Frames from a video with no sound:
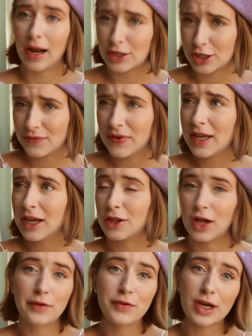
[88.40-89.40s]
just feel like a
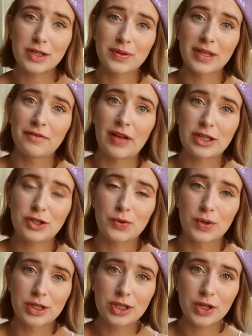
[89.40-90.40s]
lot of you guys would love that
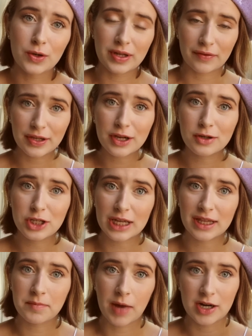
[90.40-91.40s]
store, so definitely go
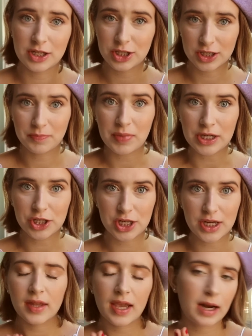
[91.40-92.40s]
check them out. It's Just
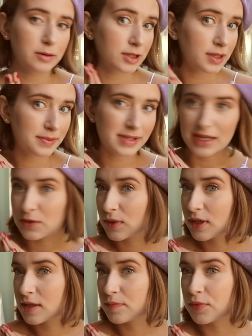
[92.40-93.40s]
Peachy, and I'm just obsessed with
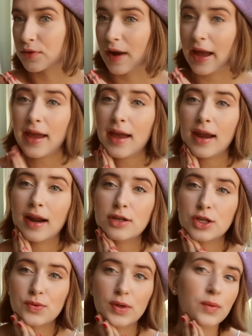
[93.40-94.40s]
this beret, and I
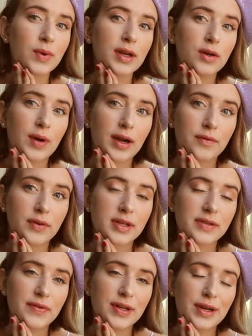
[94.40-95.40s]
just really wanted to wear it for
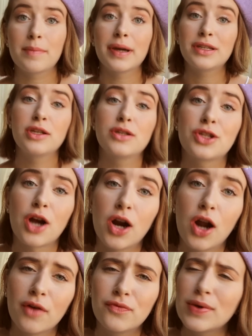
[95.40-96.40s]
this video. But to
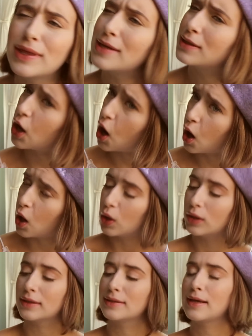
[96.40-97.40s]
start off with this
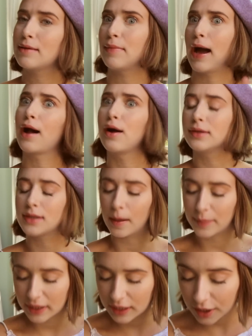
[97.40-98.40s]
haul, let's get back on
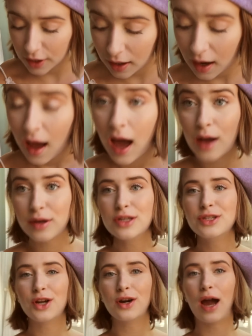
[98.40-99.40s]
topic here. I'm gonna
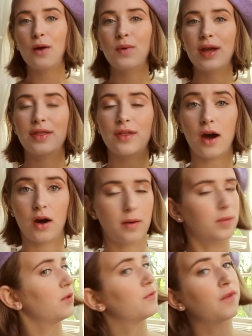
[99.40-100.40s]
start out with
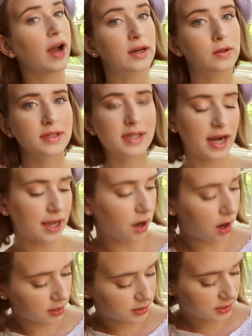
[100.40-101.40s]
vinyls that I
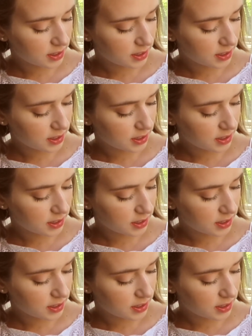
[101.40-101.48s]
got,